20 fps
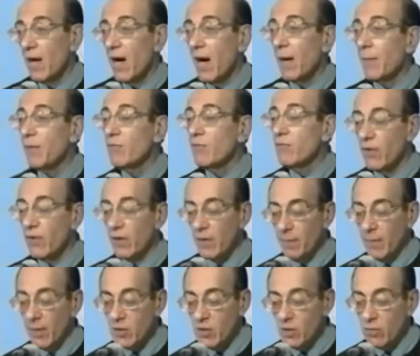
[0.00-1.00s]
I've been
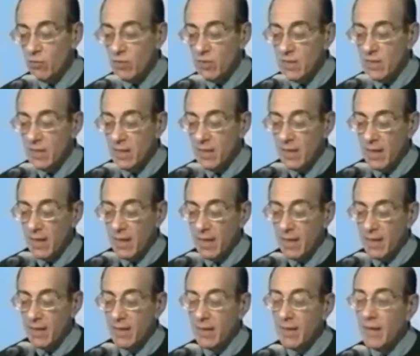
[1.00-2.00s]
very much interested
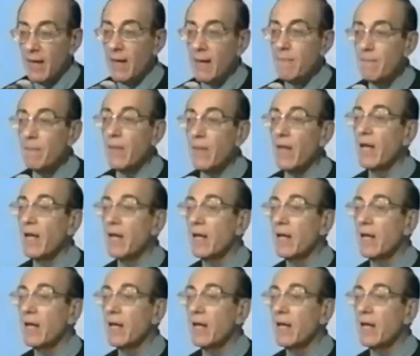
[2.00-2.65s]
in um,